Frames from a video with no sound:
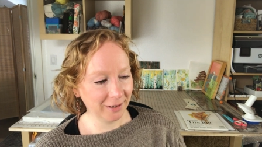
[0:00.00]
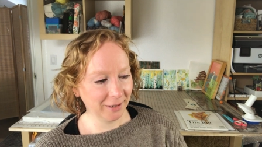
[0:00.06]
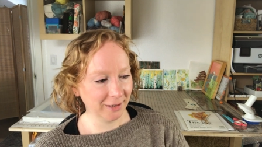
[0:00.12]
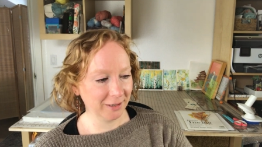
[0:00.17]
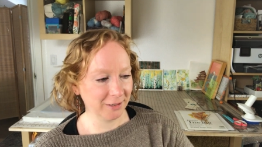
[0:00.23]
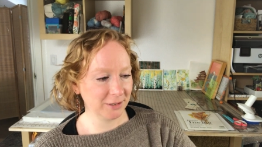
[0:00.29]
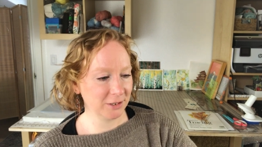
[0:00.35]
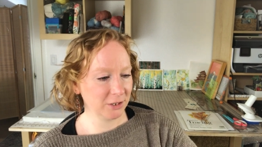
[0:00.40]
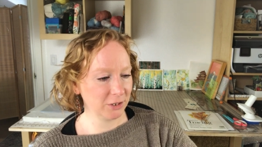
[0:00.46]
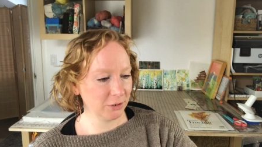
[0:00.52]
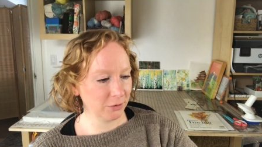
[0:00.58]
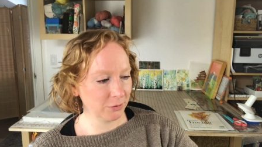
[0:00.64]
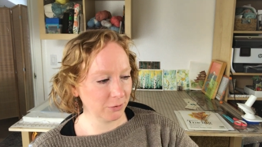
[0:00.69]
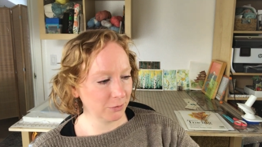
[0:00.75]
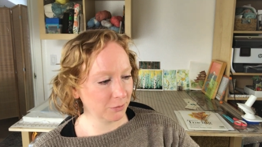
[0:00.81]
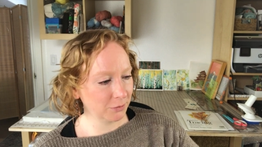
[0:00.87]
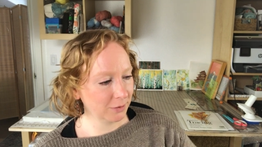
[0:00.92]

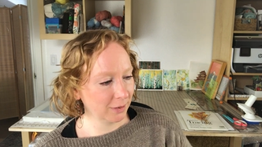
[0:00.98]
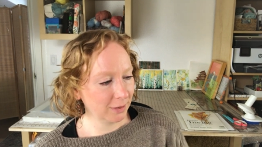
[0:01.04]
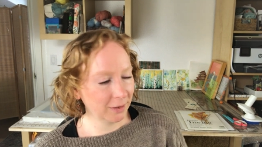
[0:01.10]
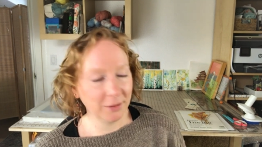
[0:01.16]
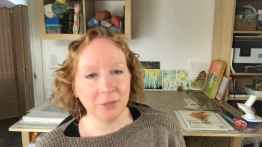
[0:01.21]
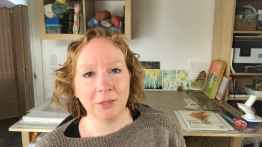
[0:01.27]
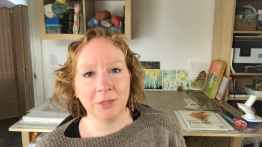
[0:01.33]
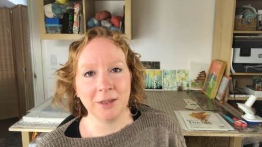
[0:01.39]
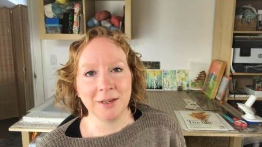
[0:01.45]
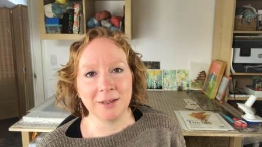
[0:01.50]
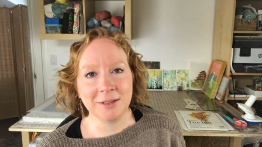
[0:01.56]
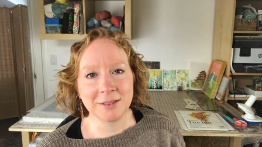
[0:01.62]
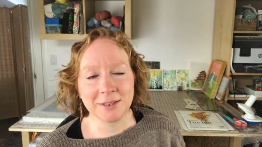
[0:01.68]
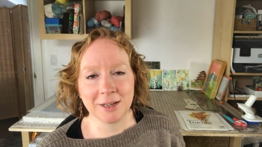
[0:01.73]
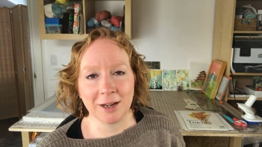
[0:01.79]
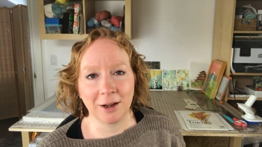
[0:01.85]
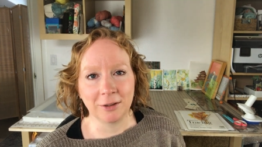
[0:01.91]
into
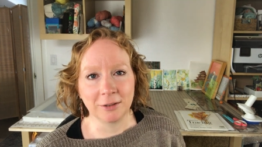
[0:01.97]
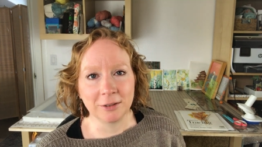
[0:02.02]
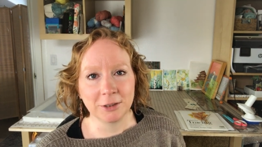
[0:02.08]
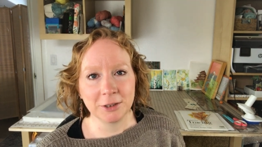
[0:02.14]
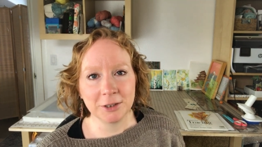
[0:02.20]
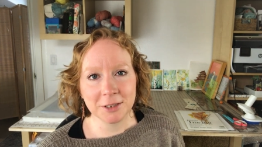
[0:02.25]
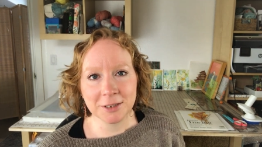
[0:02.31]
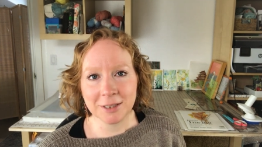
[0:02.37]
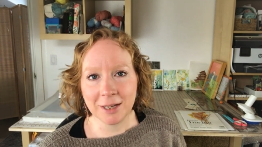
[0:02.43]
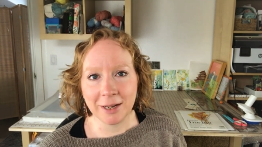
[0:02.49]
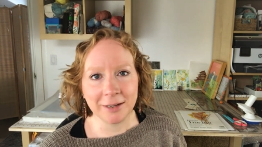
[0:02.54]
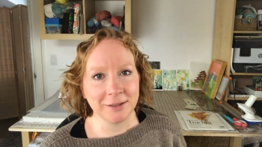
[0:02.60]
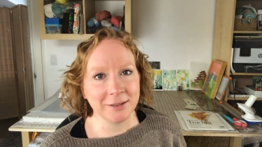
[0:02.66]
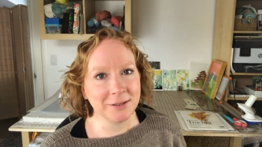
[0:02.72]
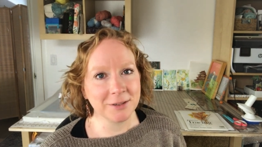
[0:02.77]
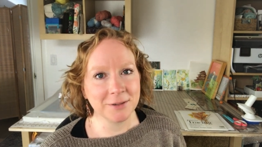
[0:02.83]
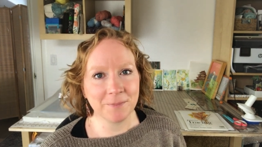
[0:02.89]
these colors,
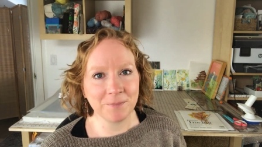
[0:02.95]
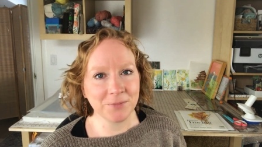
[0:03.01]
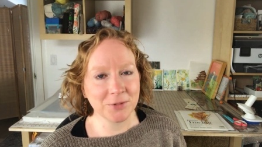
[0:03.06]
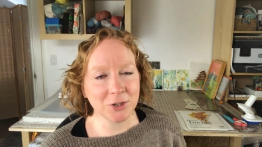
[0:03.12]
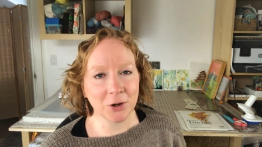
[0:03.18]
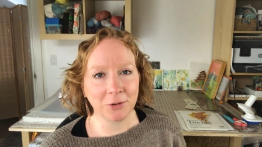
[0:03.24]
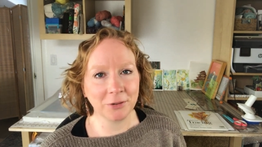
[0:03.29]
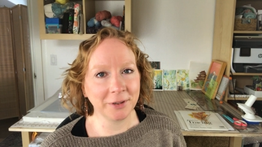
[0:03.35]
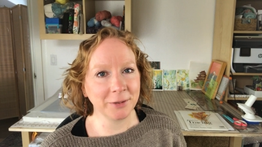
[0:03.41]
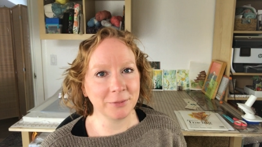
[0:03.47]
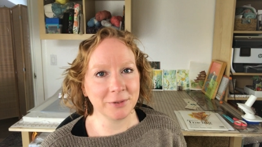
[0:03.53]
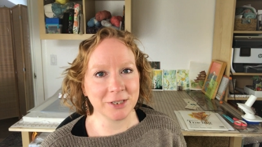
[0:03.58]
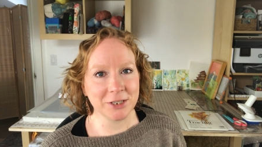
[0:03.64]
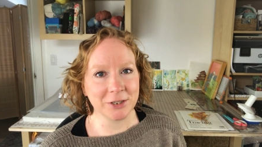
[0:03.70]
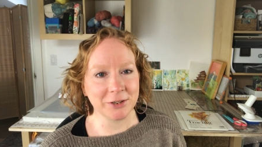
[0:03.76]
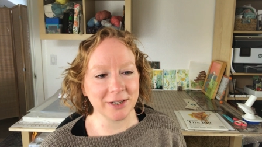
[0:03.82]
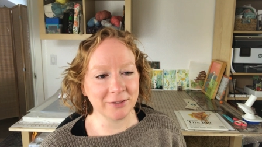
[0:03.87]
I totally would
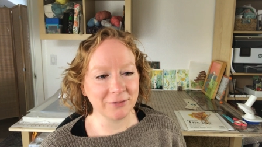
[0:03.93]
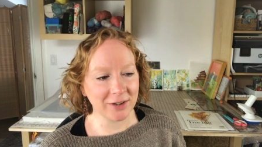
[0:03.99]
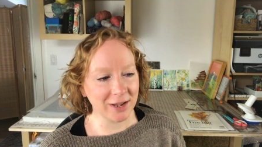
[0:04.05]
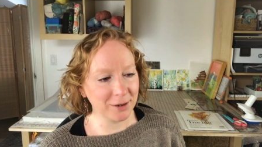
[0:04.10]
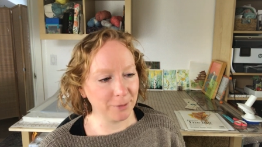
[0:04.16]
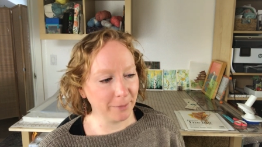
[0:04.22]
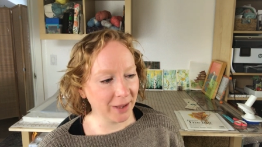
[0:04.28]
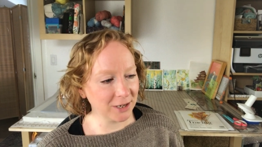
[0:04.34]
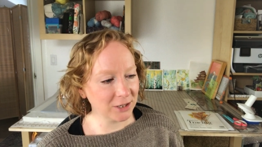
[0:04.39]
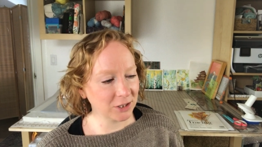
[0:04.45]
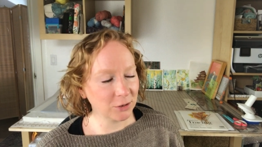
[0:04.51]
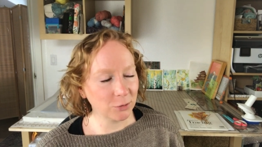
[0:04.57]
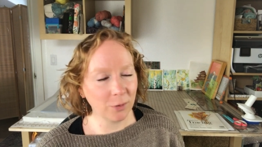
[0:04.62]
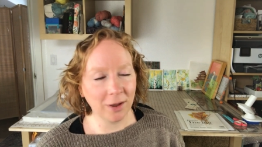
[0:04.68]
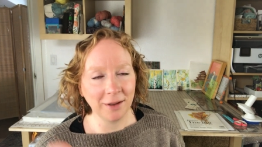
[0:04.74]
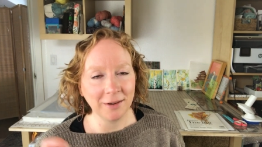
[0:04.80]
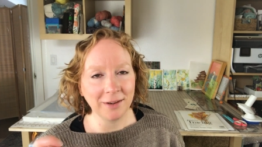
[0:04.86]
do it. If I had a magic
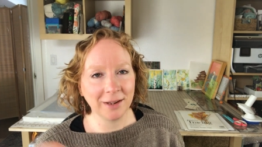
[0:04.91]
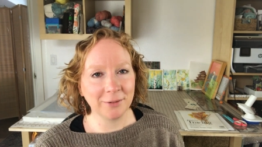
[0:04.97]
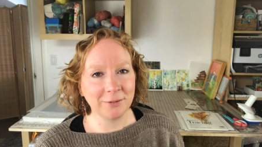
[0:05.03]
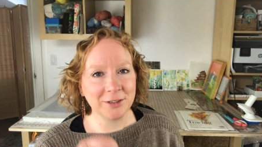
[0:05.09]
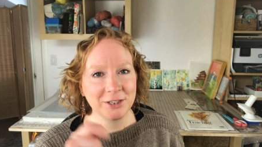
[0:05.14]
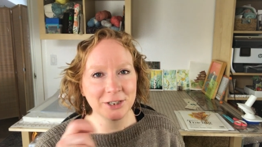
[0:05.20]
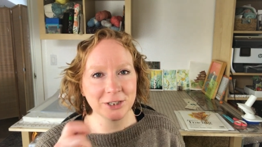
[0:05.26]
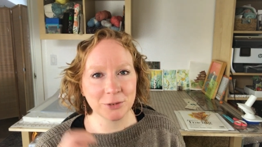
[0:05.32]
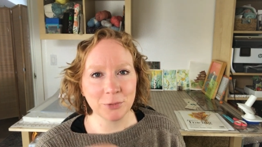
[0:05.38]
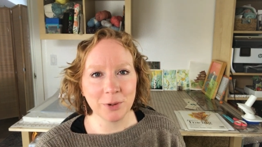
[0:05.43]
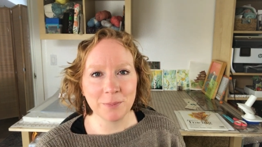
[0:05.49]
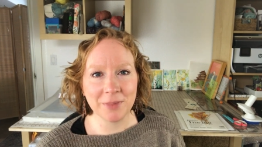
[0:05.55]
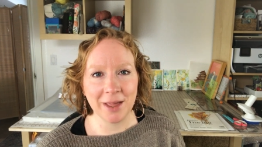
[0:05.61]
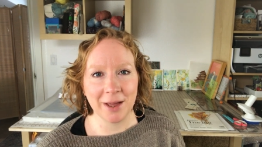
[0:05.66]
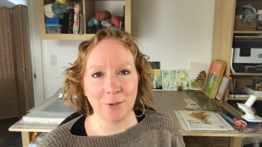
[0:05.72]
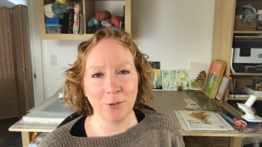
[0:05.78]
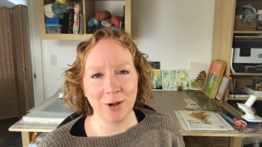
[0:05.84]
wand, I would just whip
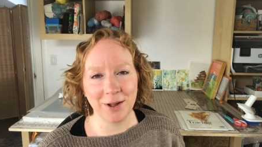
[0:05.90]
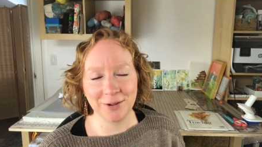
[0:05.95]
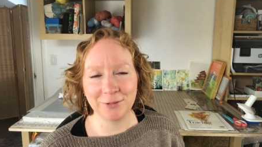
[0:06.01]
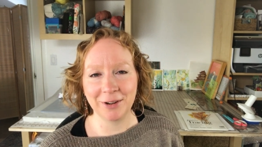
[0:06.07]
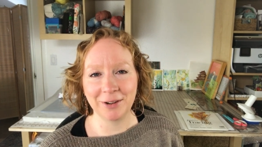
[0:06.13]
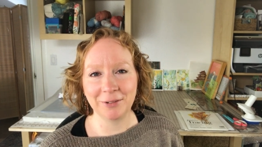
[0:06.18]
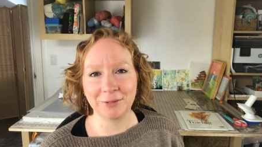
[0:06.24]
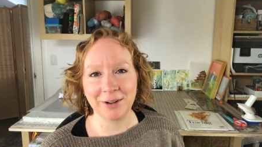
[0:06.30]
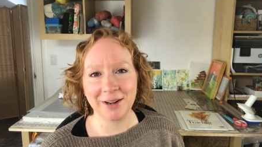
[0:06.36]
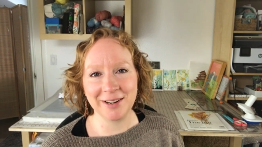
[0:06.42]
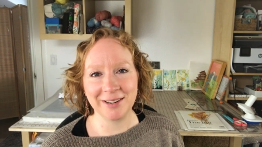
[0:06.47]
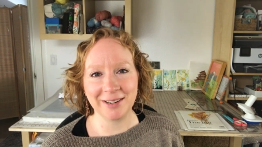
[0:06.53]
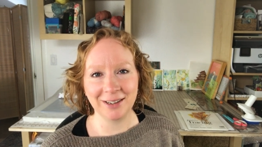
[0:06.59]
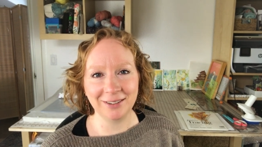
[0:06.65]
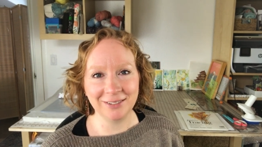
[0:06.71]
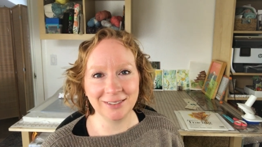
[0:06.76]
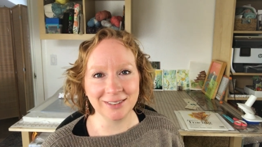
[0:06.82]
that wand out right
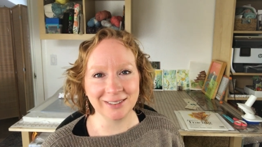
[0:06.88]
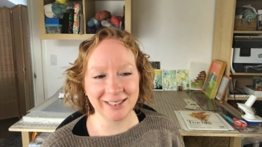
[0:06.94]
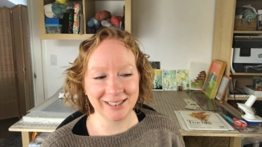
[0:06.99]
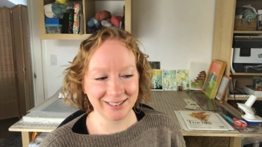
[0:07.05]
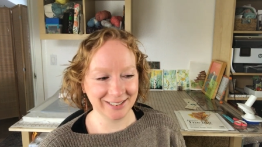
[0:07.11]
now and